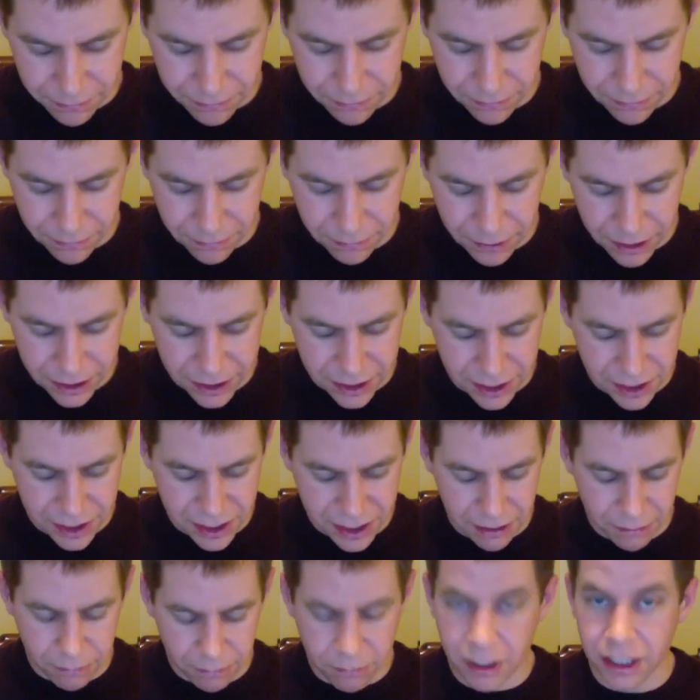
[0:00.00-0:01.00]
want to
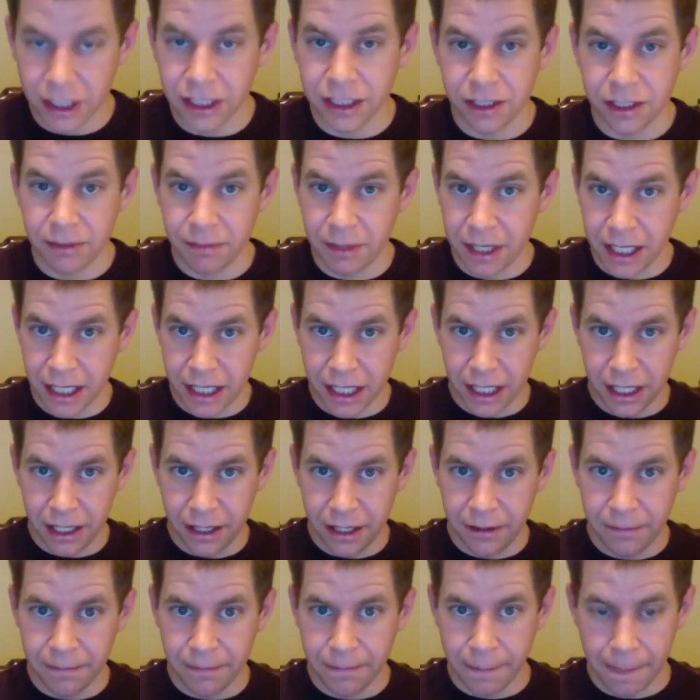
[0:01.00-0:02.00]
set one to be
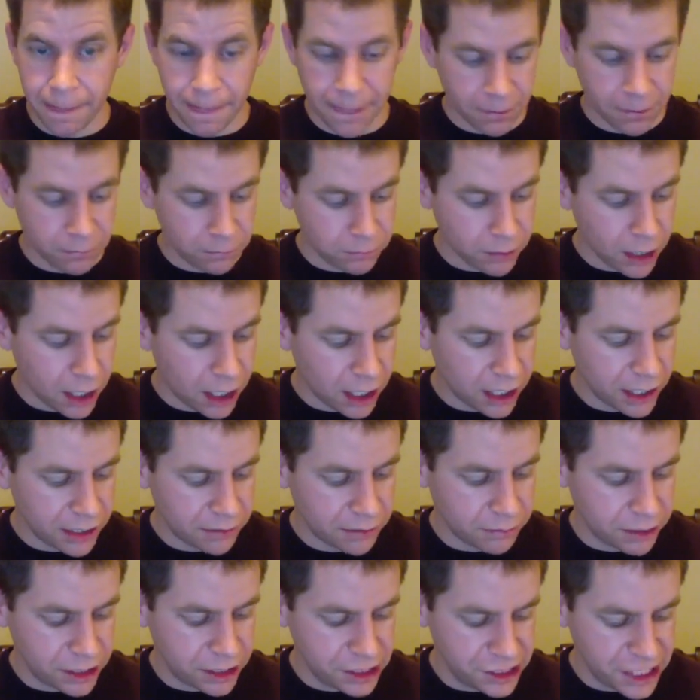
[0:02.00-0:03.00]
a RAW
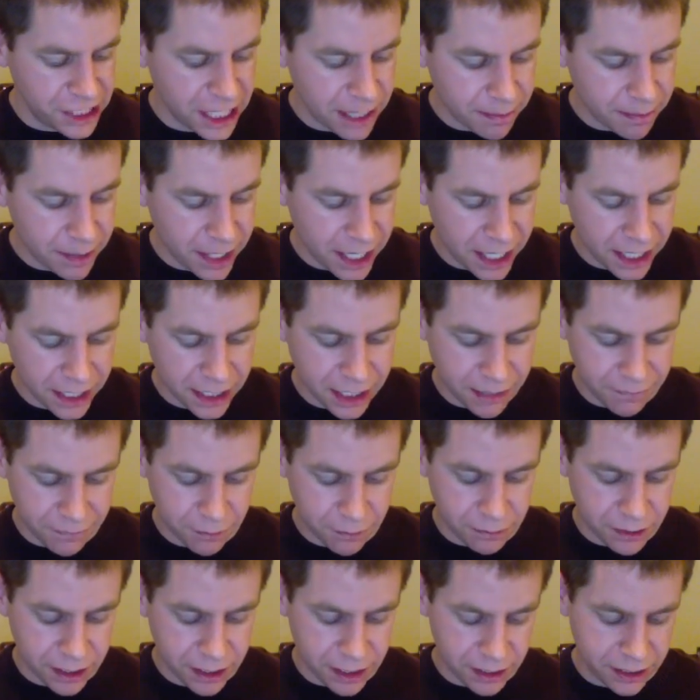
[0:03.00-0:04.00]
and one JPEG if
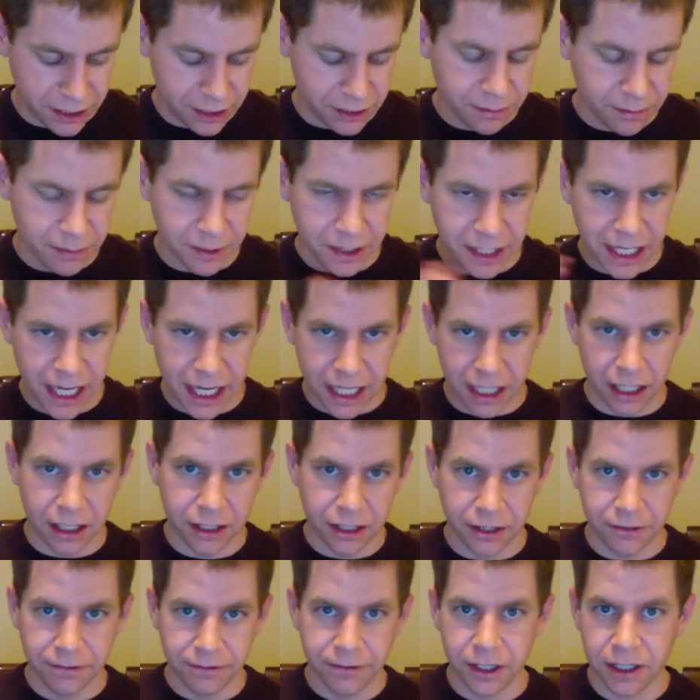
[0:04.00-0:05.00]
you want to duplicate all
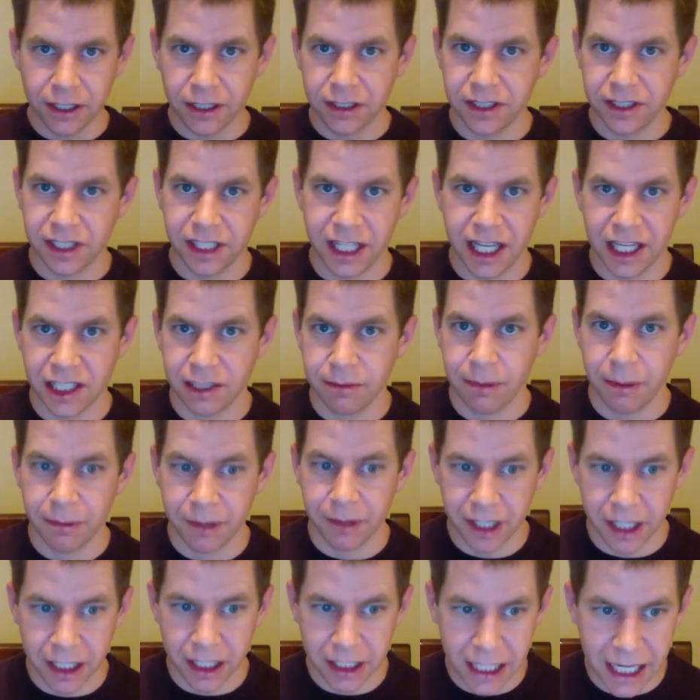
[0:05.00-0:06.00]
your photos in case your
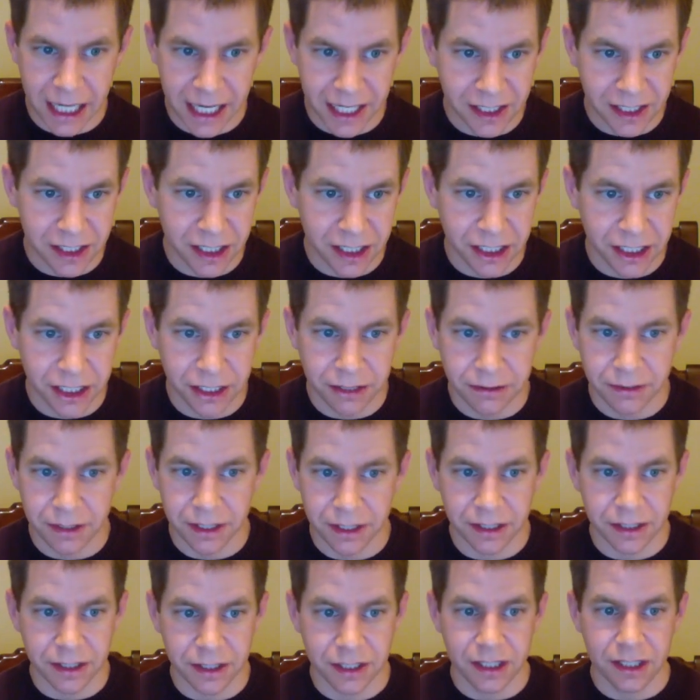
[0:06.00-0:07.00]
memory card dies on you.
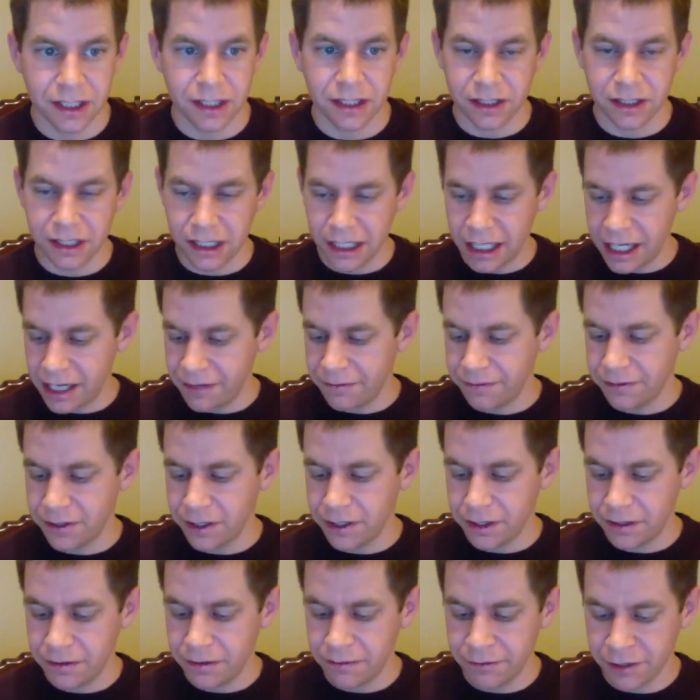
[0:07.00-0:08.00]
There's a lot of
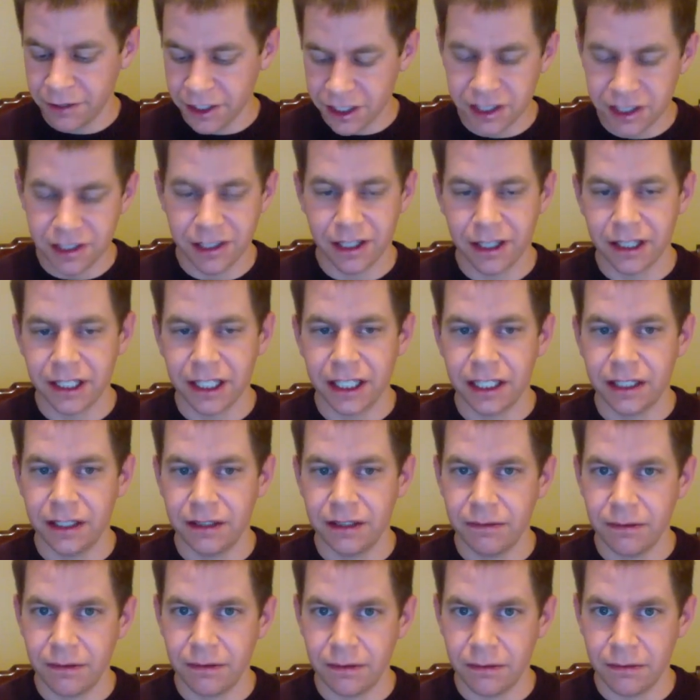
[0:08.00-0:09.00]
versatility
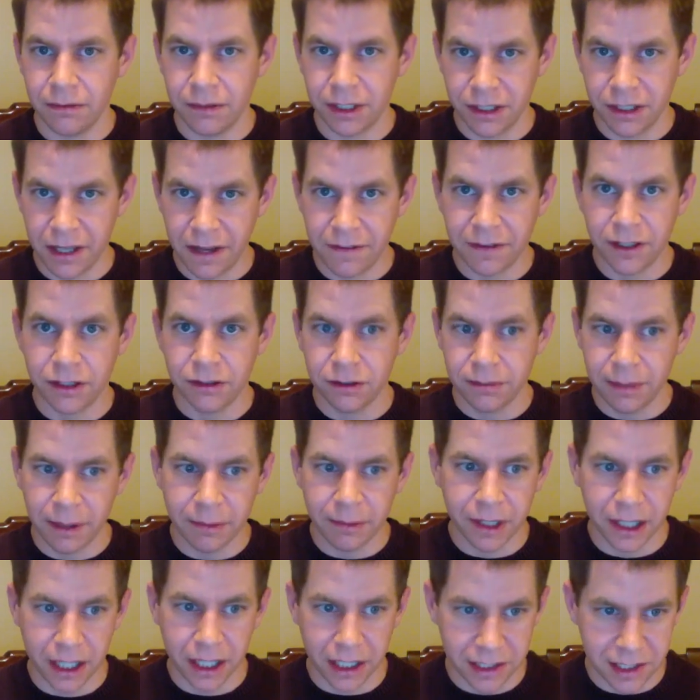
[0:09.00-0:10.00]
when you have the dual
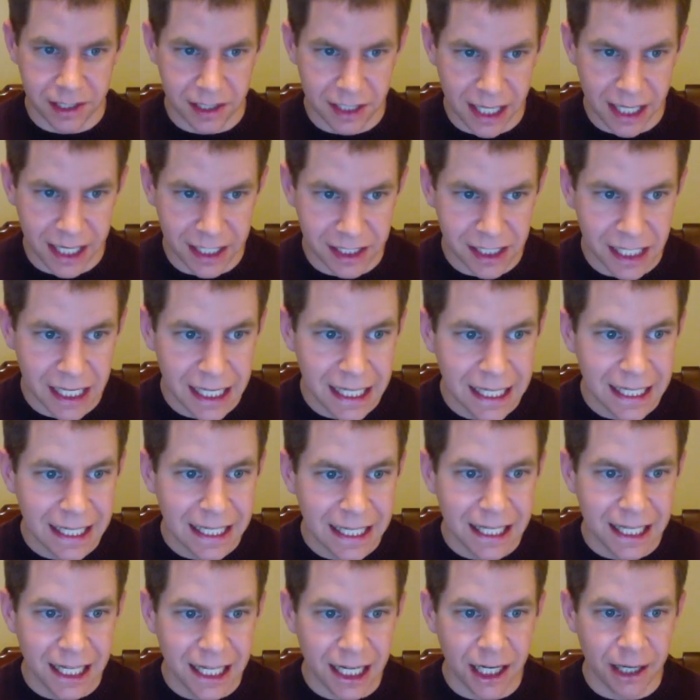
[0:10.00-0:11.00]
memory card slots.
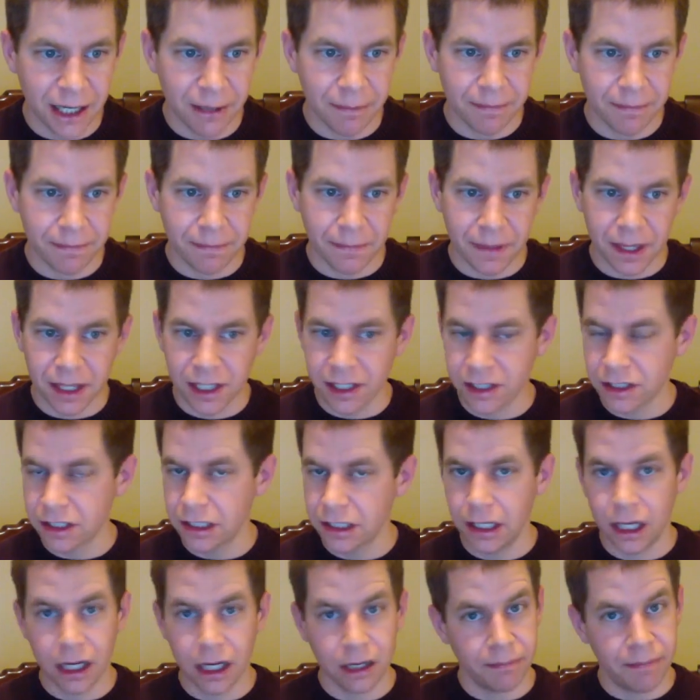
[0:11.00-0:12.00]
There's a
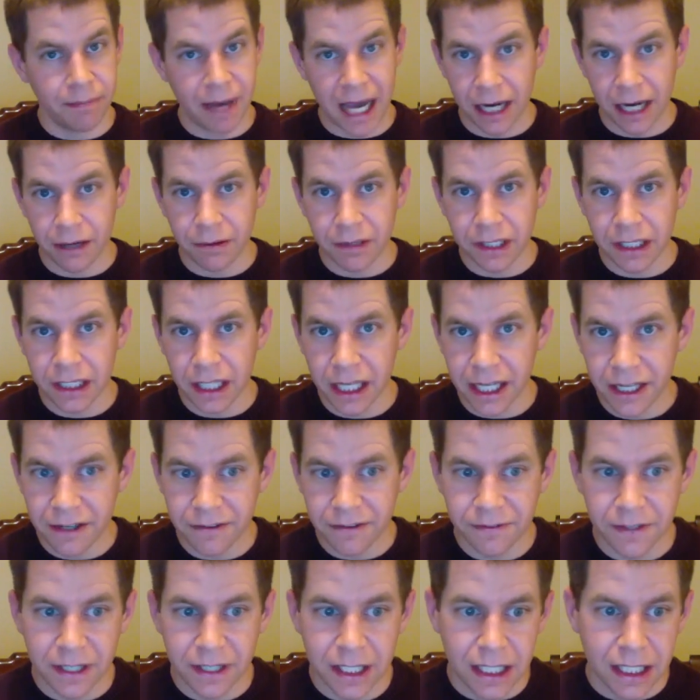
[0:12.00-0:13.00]
long battery
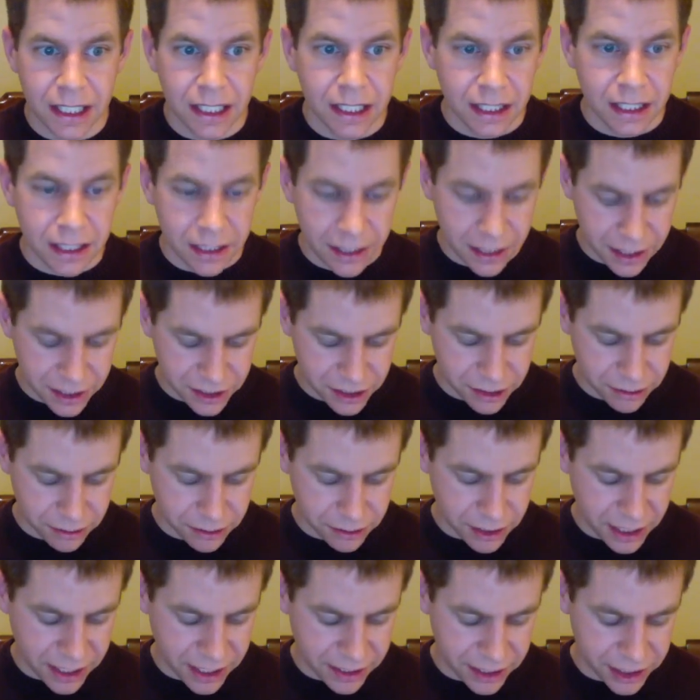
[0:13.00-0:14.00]
life.
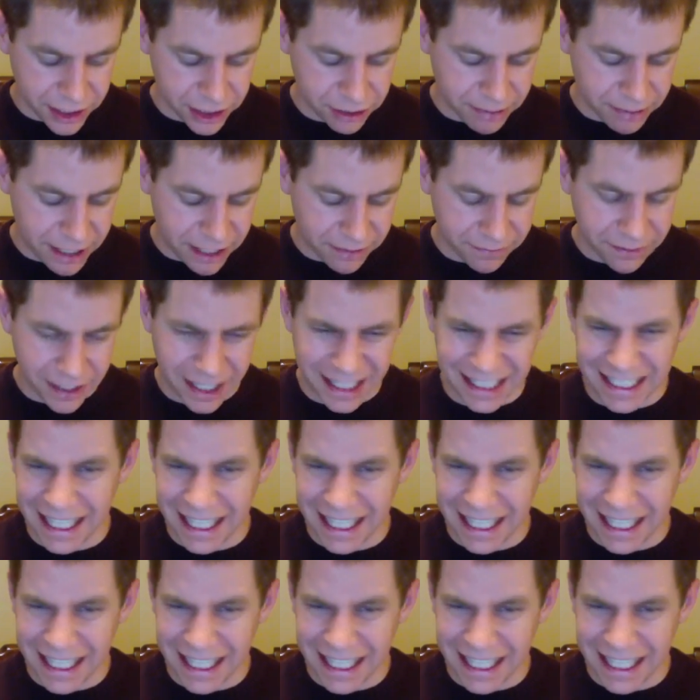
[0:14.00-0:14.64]
I think it's rated for like